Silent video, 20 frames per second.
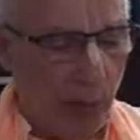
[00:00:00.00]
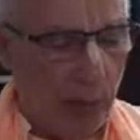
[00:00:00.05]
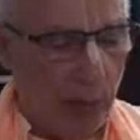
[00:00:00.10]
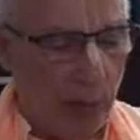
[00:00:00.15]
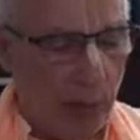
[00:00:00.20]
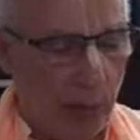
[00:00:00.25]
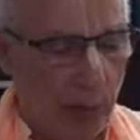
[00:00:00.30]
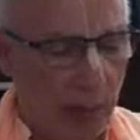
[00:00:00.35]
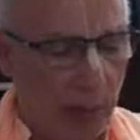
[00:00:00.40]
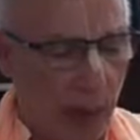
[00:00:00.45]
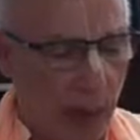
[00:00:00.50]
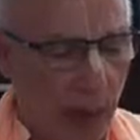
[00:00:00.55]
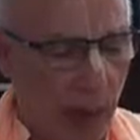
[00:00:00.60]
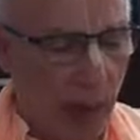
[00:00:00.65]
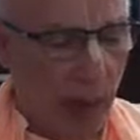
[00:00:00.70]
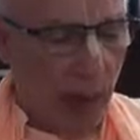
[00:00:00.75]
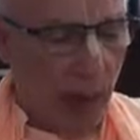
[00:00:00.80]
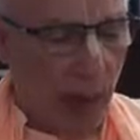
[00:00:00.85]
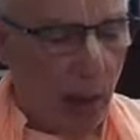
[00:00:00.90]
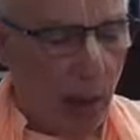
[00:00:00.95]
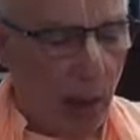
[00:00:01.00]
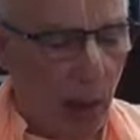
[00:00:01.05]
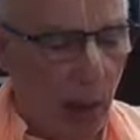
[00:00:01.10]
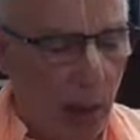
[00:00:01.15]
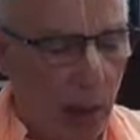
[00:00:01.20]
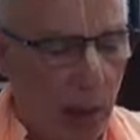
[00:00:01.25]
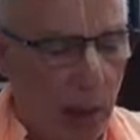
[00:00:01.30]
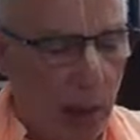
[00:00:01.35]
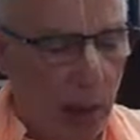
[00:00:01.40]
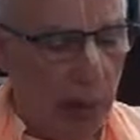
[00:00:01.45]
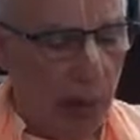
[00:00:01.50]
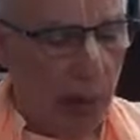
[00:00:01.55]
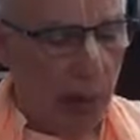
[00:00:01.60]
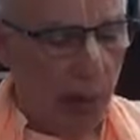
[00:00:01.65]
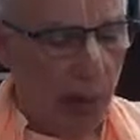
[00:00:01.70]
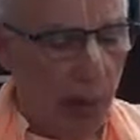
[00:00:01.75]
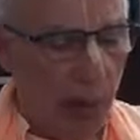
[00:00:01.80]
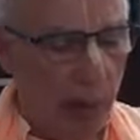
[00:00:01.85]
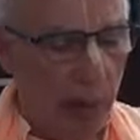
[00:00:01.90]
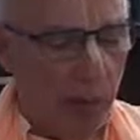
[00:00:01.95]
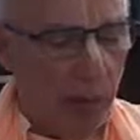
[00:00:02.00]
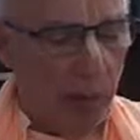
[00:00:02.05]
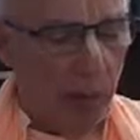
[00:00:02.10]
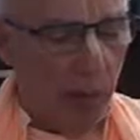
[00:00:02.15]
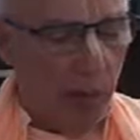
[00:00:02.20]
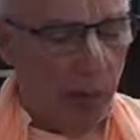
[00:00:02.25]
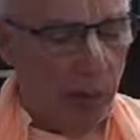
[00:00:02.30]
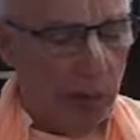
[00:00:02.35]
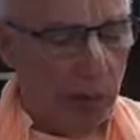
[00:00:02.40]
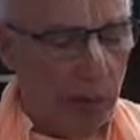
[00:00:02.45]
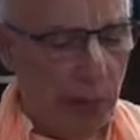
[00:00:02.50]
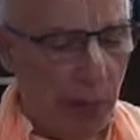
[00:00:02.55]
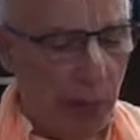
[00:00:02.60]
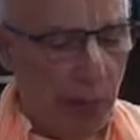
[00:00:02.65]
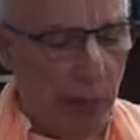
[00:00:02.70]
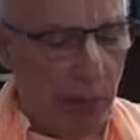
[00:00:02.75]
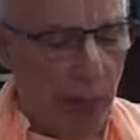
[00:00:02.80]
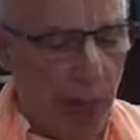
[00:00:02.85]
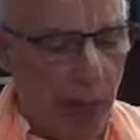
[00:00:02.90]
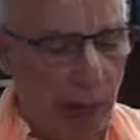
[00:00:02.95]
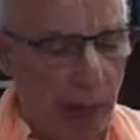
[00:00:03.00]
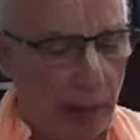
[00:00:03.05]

them accordingly. Everyone follows my path